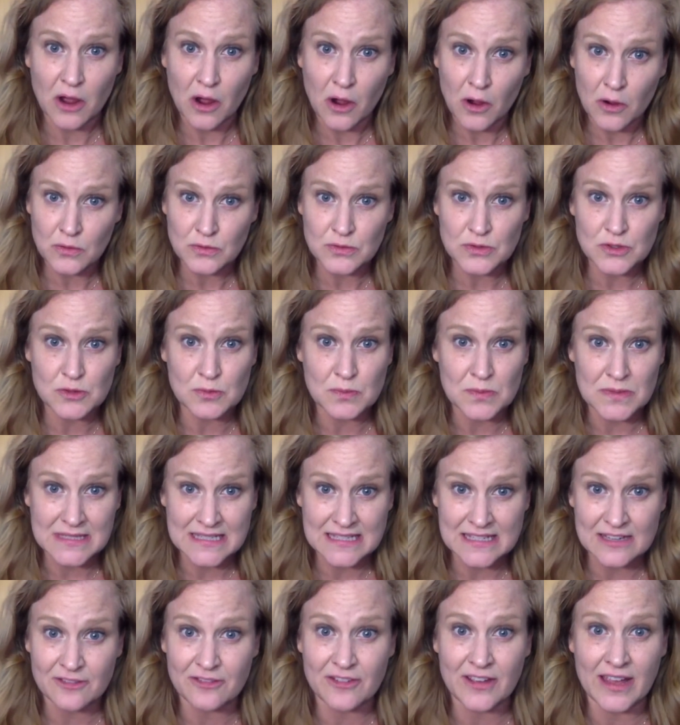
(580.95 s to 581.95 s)
own
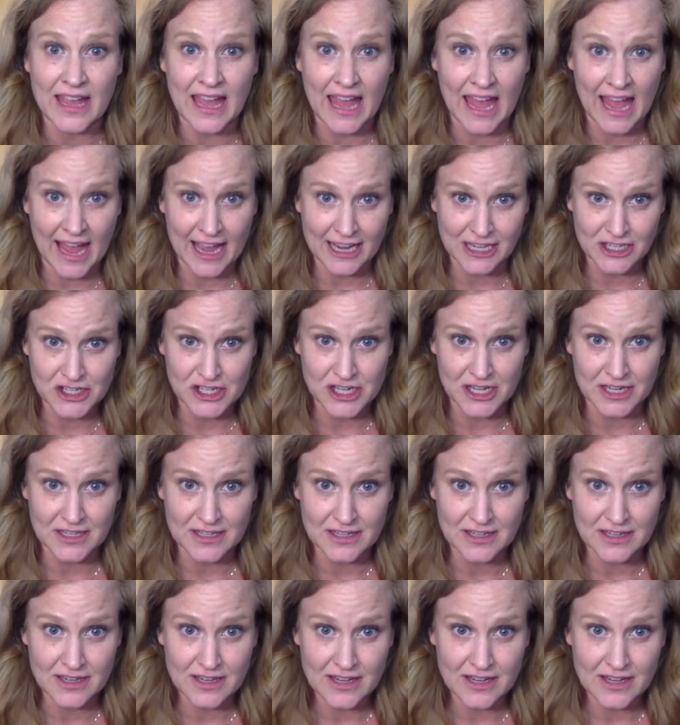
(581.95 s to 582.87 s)
specific action